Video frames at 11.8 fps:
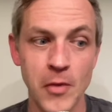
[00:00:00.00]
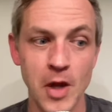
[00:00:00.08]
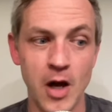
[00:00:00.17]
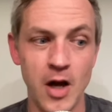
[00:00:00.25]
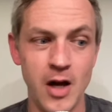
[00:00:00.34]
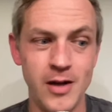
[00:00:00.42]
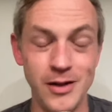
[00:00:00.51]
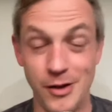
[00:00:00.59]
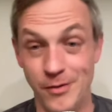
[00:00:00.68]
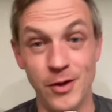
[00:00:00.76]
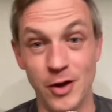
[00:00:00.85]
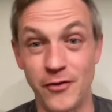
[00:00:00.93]
Uh, you,
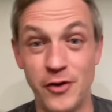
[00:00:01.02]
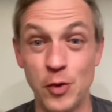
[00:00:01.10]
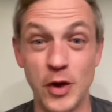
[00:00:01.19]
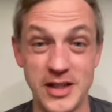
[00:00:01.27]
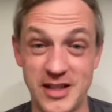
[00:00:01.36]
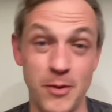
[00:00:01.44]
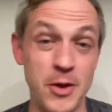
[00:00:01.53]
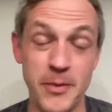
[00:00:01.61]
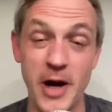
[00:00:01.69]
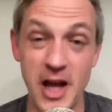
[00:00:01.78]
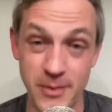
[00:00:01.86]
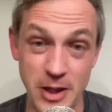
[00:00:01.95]
you know, if you want to tell me the
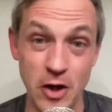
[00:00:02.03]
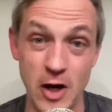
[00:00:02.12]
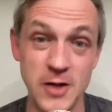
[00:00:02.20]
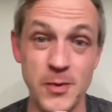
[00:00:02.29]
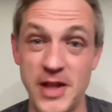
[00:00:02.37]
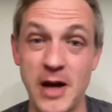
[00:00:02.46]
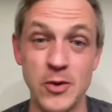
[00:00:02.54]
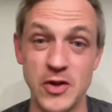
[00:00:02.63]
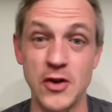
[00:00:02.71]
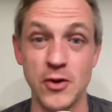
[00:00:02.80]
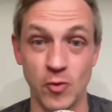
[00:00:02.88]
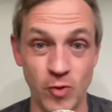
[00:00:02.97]
Miami loss, but that was
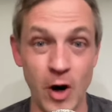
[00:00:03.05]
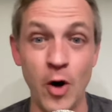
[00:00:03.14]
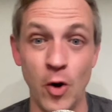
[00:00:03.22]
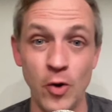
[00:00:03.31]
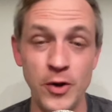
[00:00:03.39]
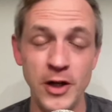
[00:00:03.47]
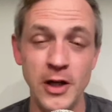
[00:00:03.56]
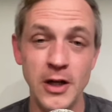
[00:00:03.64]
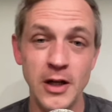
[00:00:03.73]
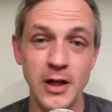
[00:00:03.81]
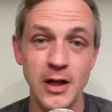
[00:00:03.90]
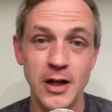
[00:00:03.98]
on the road.
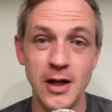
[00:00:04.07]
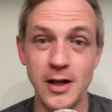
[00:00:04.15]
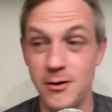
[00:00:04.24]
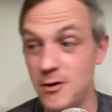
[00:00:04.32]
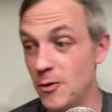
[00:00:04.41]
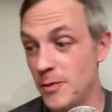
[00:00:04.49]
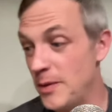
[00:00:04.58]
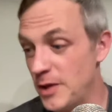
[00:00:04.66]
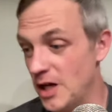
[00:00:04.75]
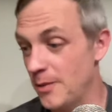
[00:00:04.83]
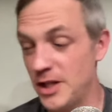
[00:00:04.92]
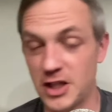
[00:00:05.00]
Uh, you know,
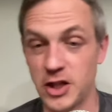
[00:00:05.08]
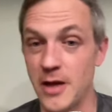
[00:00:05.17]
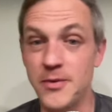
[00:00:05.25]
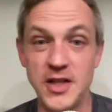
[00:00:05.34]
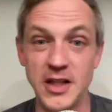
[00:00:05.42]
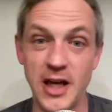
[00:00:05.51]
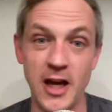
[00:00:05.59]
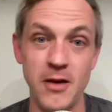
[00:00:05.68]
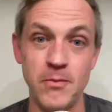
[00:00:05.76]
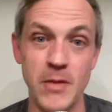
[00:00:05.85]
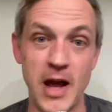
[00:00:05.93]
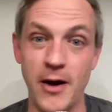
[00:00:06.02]
maybe, I mean, the Clemson
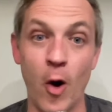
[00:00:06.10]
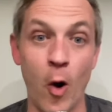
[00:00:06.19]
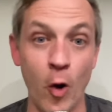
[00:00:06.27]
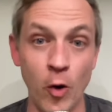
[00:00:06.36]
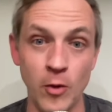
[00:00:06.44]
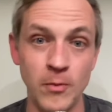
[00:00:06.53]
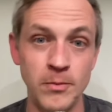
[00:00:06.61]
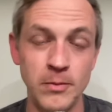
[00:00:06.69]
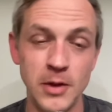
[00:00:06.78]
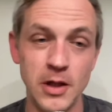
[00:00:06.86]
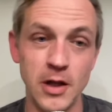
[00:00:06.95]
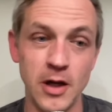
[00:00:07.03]
game at home
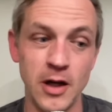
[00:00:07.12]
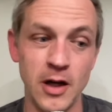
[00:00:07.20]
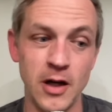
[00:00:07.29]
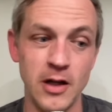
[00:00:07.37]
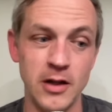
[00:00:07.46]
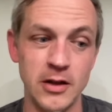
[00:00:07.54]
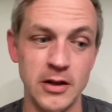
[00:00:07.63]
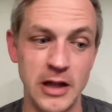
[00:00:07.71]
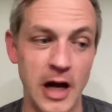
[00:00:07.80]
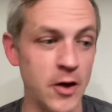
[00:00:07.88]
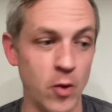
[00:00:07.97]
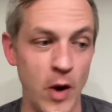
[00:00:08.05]
uh,
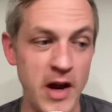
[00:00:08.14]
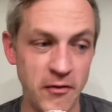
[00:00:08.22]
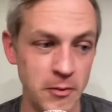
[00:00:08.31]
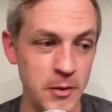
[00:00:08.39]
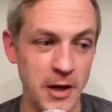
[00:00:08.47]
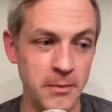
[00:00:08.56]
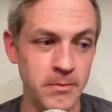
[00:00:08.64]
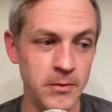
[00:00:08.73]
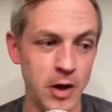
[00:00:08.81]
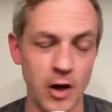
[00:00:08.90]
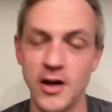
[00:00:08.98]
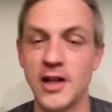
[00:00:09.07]
got away from them.
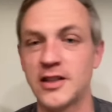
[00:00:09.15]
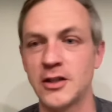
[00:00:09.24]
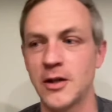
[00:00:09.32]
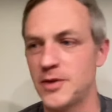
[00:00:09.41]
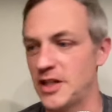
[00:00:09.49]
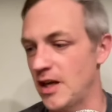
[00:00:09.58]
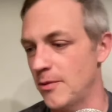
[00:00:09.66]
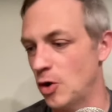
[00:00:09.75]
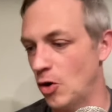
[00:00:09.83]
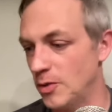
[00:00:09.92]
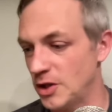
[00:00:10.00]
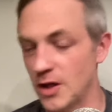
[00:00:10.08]
Or not the Clemson game at
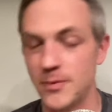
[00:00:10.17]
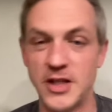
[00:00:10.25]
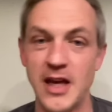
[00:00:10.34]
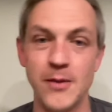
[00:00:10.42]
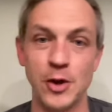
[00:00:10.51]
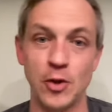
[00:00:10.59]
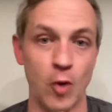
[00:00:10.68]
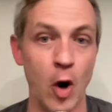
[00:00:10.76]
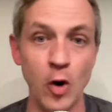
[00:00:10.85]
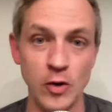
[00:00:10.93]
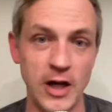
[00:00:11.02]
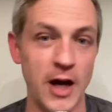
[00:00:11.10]
home. The Clemson game on the
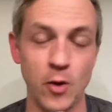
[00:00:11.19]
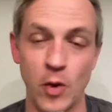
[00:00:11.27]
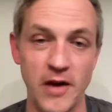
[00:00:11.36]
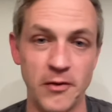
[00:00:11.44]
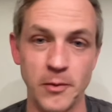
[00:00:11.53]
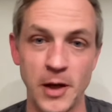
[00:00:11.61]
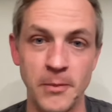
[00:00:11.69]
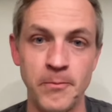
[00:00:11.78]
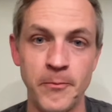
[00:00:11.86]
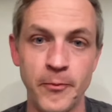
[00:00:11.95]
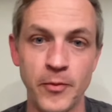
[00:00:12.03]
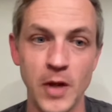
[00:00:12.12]
road got away from them.
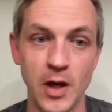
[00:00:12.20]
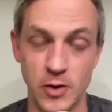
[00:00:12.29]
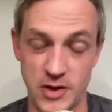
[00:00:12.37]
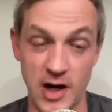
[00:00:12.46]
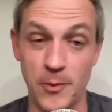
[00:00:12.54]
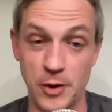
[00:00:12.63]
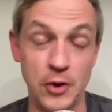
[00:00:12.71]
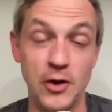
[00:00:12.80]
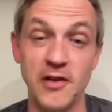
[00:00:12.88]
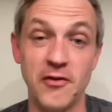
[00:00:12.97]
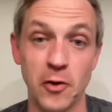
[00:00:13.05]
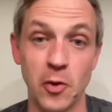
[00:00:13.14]
It was an
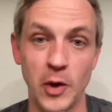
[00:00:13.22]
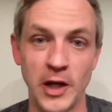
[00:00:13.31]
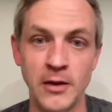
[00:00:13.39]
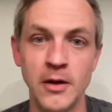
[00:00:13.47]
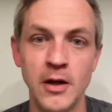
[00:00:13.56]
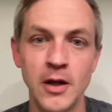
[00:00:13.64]
opportunity for a win.